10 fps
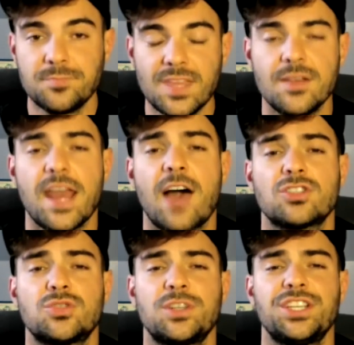Now,
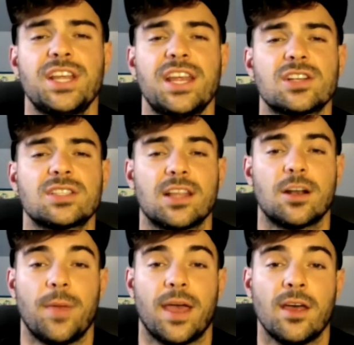switching gears a little
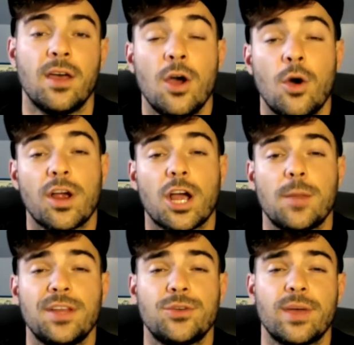bit, we're going to
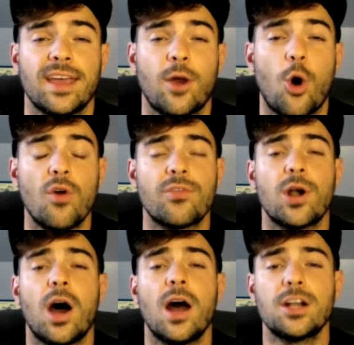be doing an
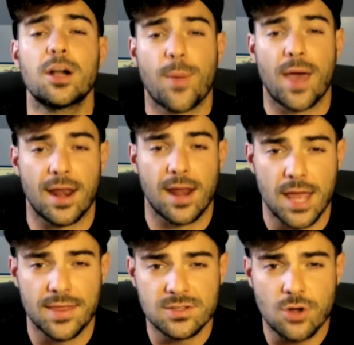over-under bet. And
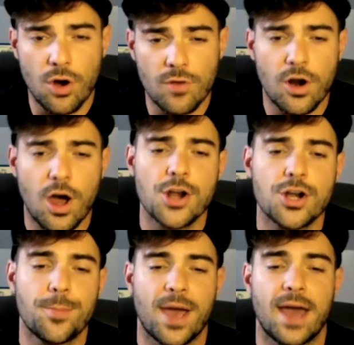this
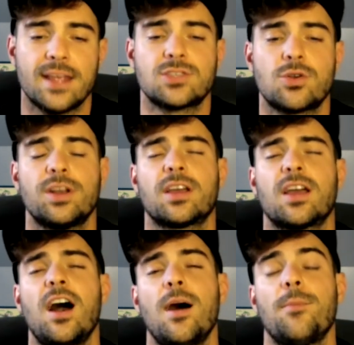over-under bet is going to
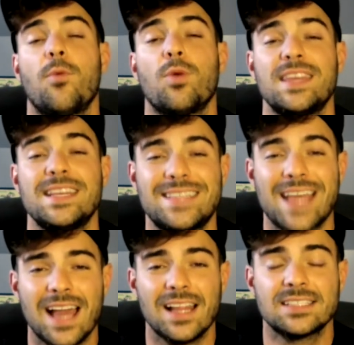come with the
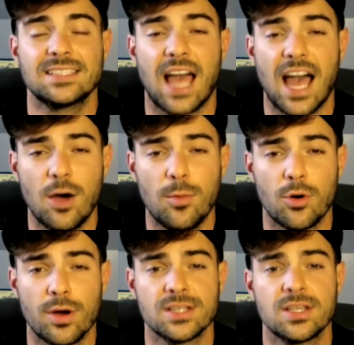Dallas
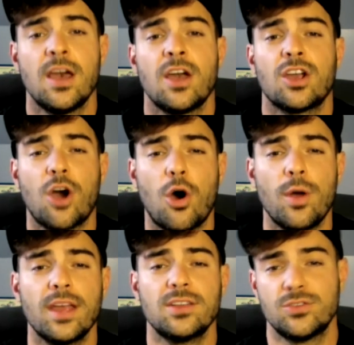Cowboys
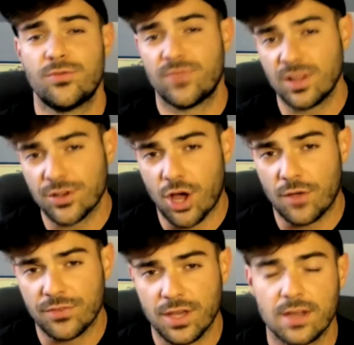going to
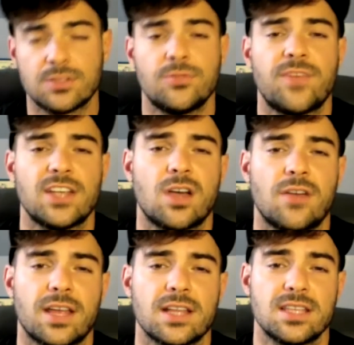Philadelphia to face off
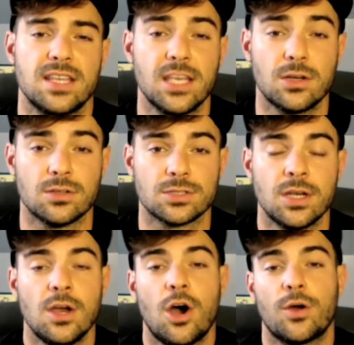against the Eagles.
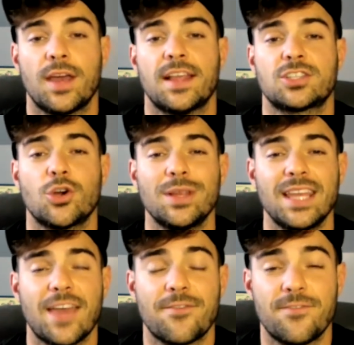Okay, that's currently
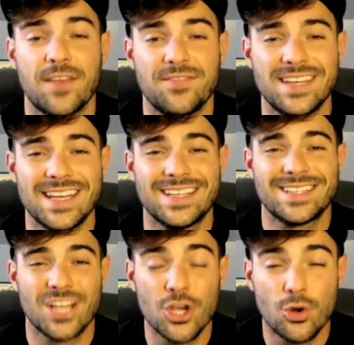at
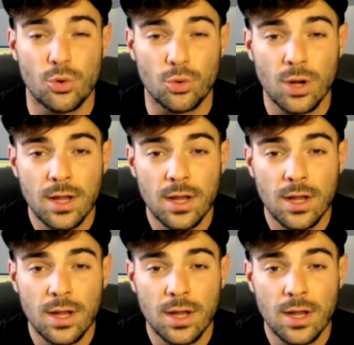52.